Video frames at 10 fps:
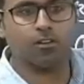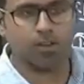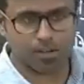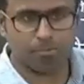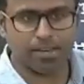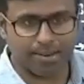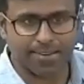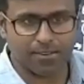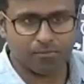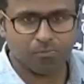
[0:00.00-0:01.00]
not be
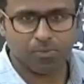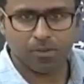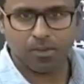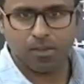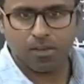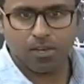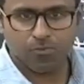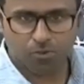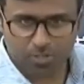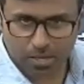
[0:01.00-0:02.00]
high. If
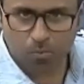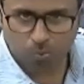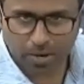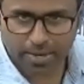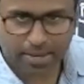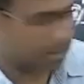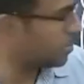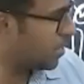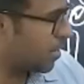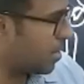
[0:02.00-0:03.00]
you see why,
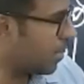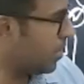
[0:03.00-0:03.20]
Abhina,